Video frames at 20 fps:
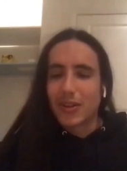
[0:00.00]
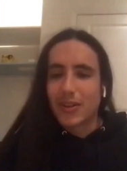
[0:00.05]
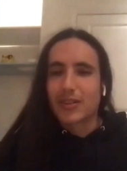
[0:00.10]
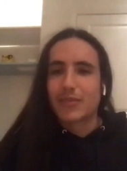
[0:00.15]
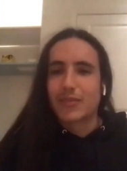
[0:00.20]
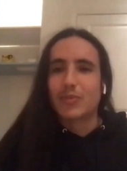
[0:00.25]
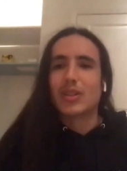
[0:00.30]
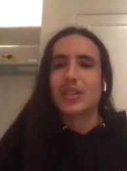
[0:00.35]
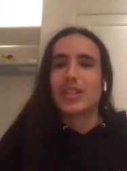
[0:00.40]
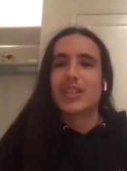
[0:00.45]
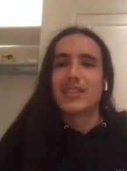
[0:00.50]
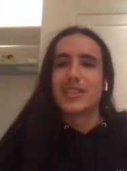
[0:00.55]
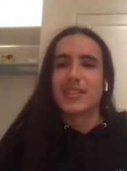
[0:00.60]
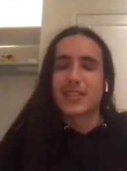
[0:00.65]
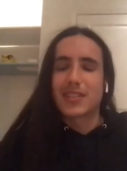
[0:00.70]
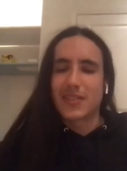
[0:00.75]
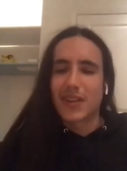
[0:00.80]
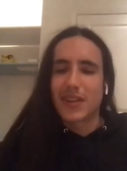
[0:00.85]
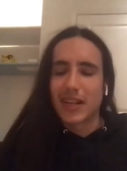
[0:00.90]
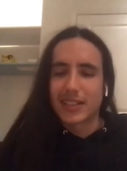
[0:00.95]
your community is
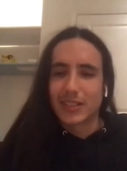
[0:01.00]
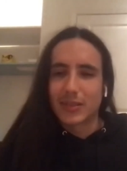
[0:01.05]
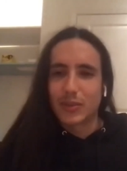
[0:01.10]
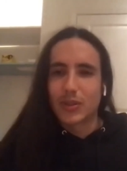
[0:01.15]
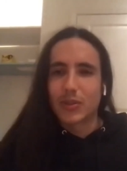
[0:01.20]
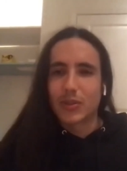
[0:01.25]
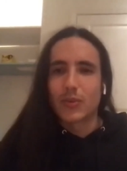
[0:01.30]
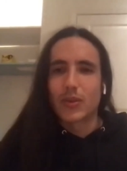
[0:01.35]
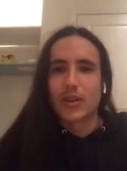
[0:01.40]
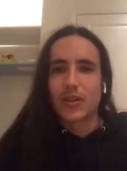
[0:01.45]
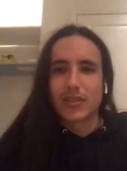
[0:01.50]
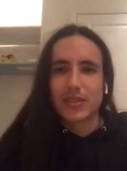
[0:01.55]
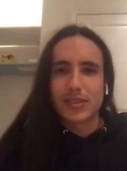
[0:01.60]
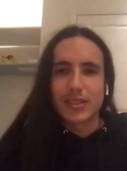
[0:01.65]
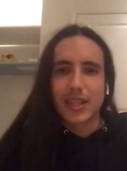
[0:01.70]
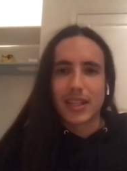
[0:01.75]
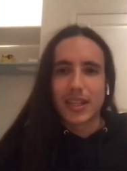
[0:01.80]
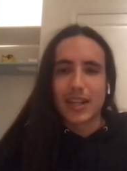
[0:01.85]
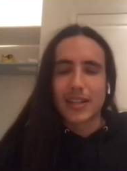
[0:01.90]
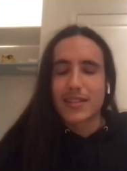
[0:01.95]
interacting with the world
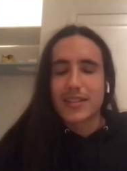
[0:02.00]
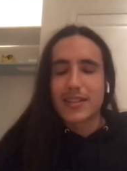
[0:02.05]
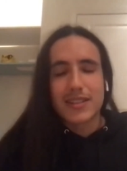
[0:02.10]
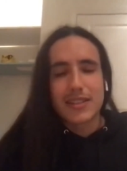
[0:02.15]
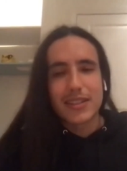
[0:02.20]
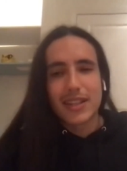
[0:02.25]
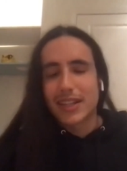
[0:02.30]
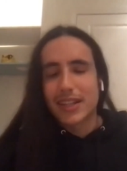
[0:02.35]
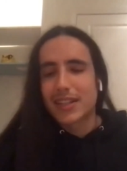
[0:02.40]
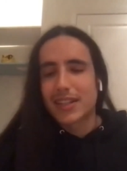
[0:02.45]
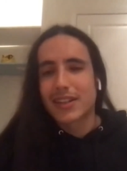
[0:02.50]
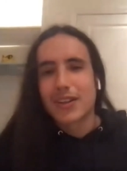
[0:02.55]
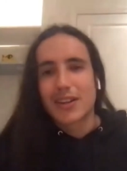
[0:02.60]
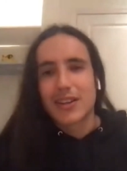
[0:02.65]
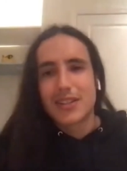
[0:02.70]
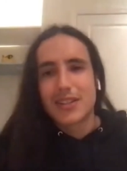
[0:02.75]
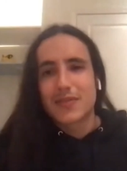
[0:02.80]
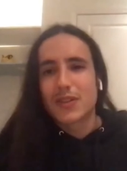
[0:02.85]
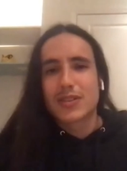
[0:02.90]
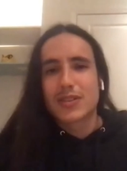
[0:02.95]
and i just like
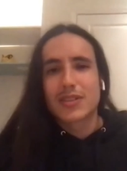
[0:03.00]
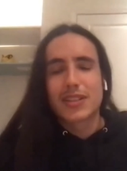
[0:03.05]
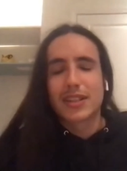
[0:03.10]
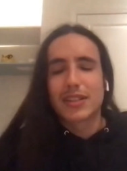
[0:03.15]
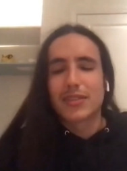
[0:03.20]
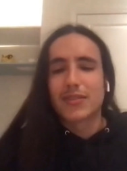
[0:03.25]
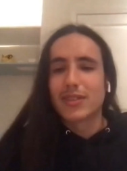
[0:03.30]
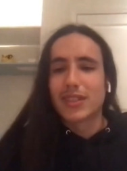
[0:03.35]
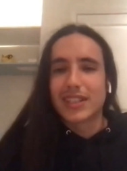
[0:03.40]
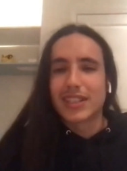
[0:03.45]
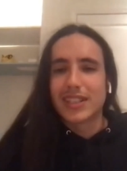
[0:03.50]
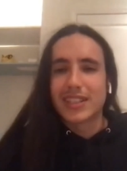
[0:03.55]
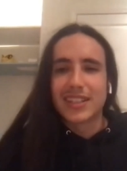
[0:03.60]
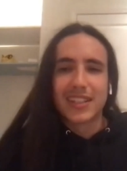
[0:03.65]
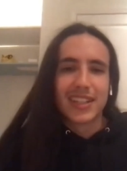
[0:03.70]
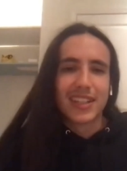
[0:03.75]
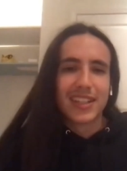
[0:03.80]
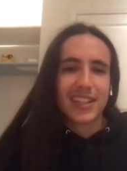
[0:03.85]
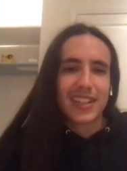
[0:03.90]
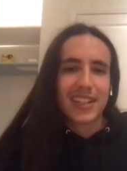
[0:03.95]
encourage folks to like read
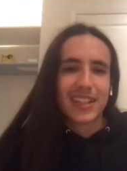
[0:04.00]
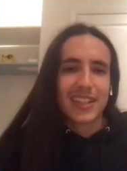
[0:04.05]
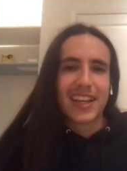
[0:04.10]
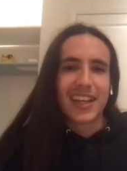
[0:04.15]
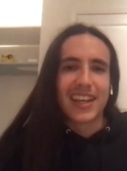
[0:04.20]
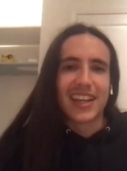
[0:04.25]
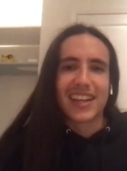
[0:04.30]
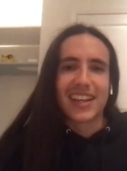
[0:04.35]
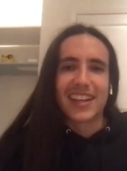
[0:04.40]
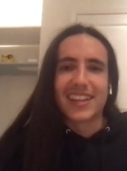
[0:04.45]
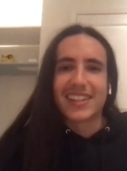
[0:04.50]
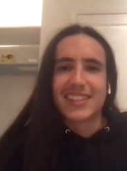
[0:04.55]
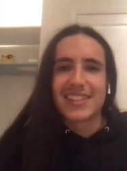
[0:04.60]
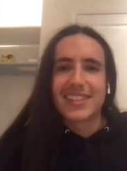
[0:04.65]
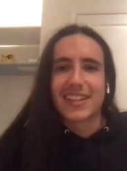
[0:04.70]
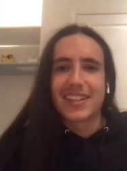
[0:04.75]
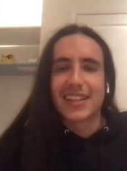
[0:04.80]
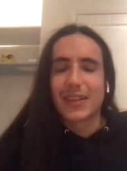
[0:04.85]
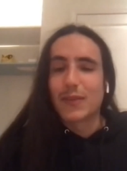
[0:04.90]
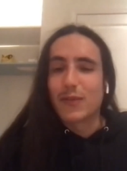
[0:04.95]
and
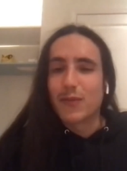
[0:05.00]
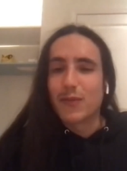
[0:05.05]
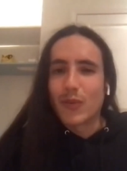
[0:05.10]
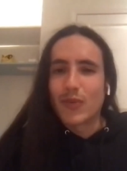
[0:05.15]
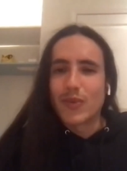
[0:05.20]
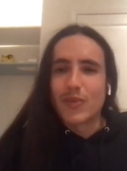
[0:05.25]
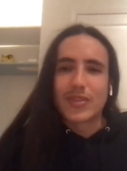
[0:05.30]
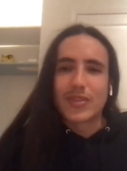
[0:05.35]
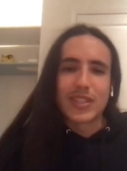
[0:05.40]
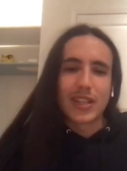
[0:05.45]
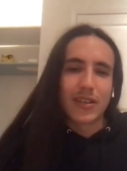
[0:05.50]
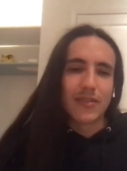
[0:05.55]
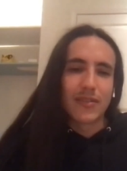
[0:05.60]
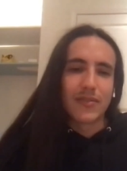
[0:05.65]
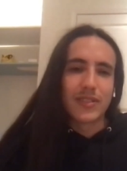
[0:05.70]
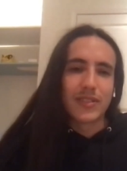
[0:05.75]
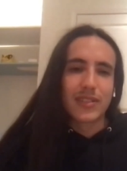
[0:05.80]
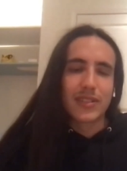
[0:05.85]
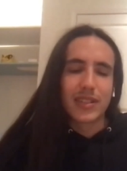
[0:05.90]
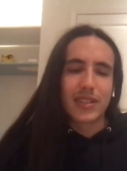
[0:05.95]
to like inform
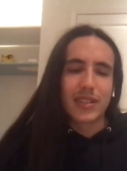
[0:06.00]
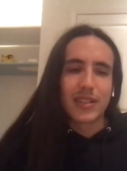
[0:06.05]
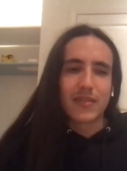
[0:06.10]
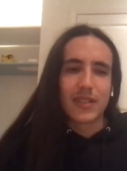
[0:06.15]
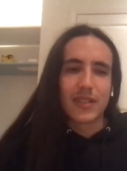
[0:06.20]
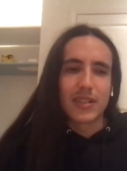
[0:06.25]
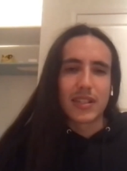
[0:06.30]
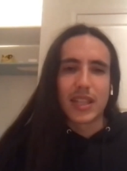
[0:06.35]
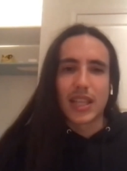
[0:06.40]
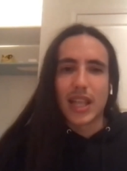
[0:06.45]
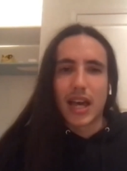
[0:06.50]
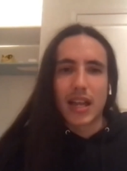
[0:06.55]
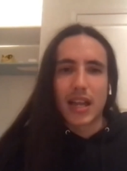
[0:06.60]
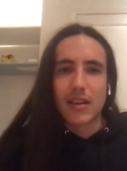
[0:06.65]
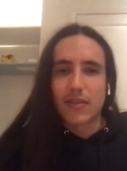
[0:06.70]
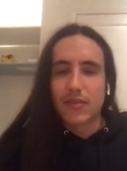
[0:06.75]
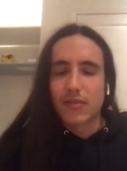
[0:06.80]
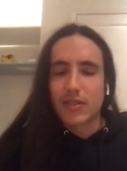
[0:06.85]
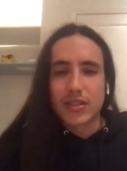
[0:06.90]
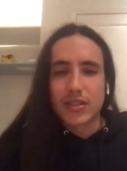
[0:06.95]
themselves. Um, there's a lot
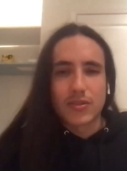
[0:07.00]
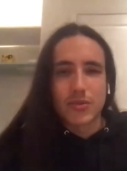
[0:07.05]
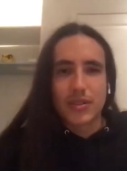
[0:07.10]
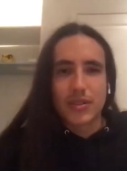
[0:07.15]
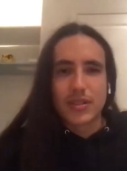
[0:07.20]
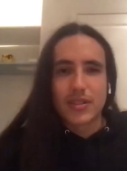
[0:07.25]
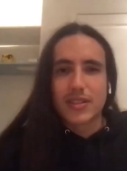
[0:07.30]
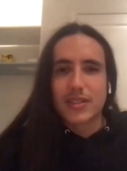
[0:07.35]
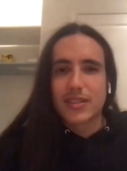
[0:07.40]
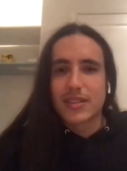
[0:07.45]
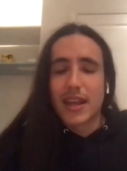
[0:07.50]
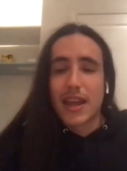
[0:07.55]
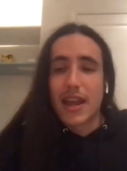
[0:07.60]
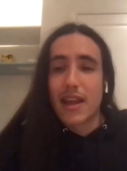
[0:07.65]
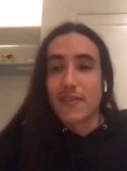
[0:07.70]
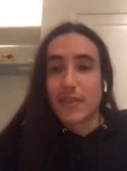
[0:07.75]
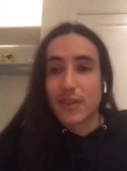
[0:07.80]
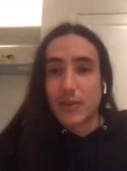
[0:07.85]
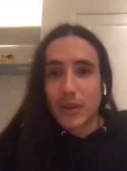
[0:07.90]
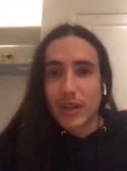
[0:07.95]
of resources
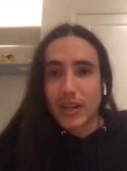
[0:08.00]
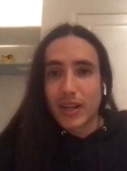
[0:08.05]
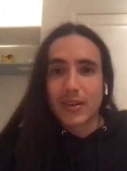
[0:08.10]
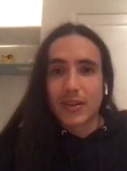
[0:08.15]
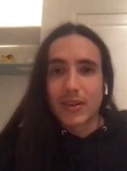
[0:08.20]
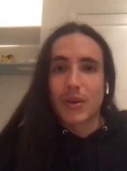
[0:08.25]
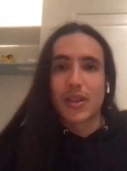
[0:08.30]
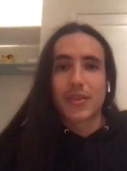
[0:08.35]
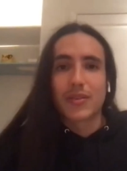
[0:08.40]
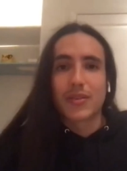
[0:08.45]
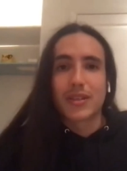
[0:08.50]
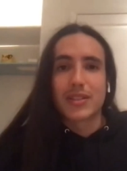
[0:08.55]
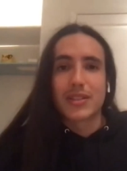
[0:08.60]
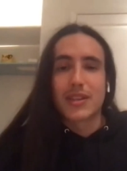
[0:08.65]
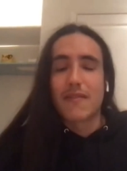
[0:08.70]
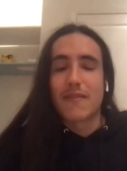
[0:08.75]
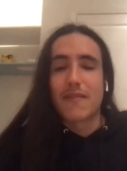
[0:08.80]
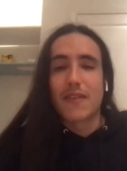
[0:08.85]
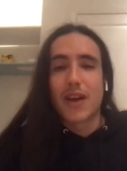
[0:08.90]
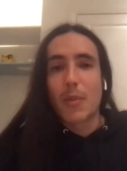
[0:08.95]
everywhere, whether it's
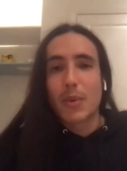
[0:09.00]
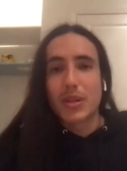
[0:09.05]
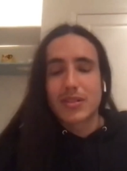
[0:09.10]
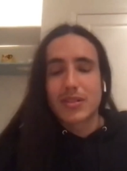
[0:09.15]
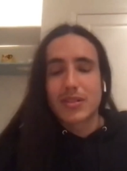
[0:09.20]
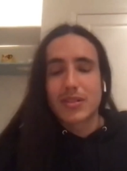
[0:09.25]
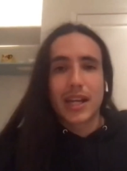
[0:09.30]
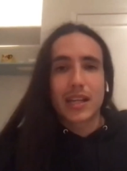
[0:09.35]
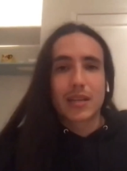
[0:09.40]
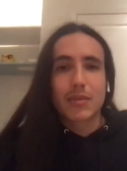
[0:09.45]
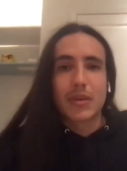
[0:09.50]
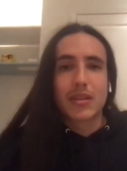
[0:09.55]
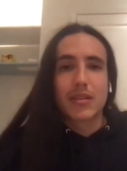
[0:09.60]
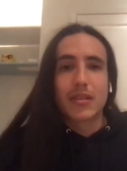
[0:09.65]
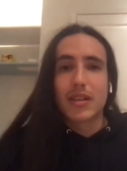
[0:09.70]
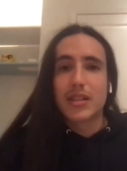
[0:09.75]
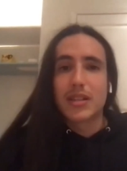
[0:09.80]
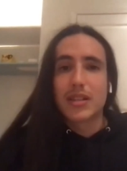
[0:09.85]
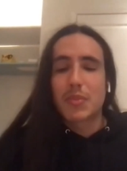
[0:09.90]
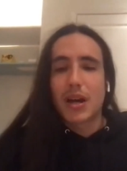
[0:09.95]
environmental
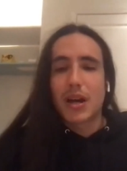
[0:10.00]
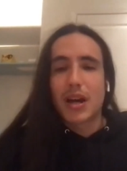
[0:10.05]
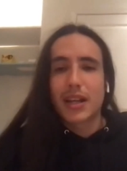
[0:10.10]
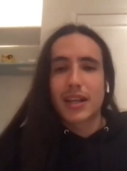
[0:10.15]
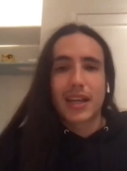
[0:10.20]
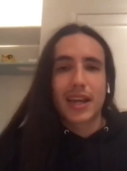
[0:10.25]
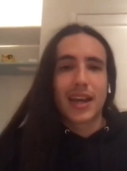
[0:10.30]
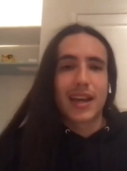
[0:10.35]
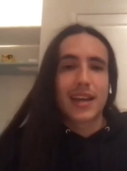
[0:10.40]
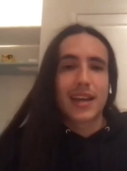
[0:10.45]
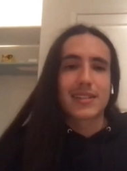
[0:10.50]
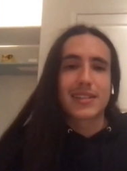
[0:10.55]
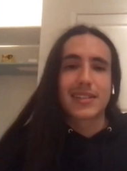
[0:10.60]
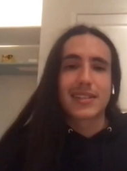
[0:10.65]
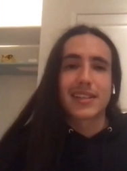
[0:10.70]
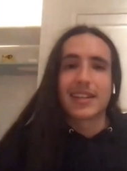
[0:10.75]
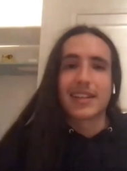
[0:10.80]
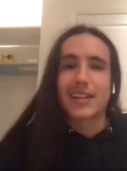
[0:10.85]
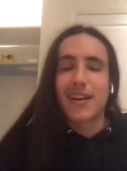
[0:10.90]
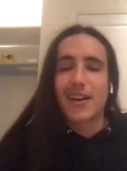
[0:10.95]
documentaries, podcasts,
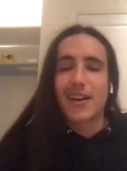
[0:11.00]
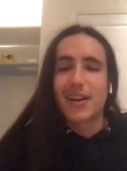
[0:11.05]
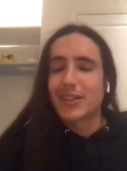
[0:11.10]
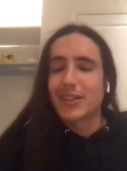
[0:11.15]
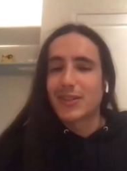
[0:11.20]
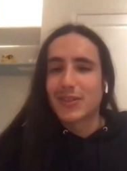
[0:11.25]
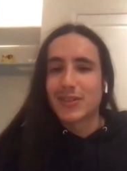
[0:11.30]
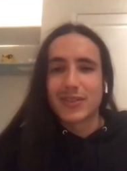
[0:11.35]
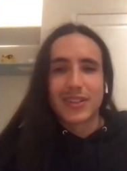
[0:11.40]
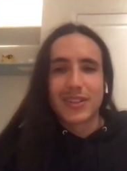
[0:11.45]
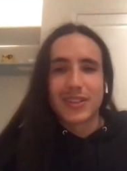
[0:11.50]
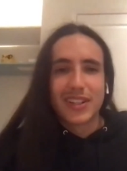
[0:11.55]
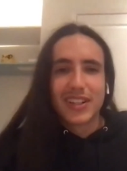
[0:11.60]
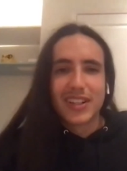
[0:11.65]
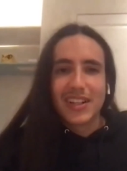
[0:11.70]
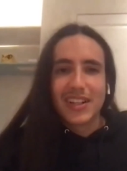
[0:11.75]
like audio